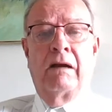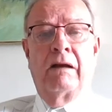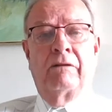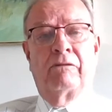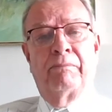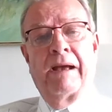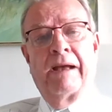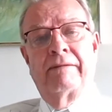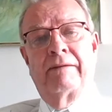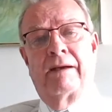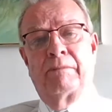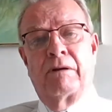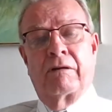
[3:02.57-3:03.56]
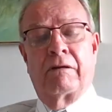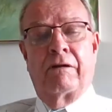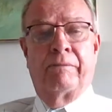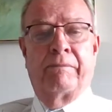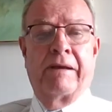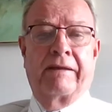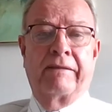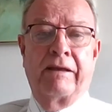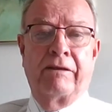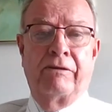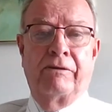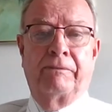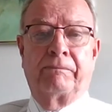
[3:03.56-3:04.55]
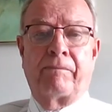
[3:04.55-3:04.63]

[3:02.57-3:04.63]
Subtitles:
It's a bad time. I'll call you back. Thank you.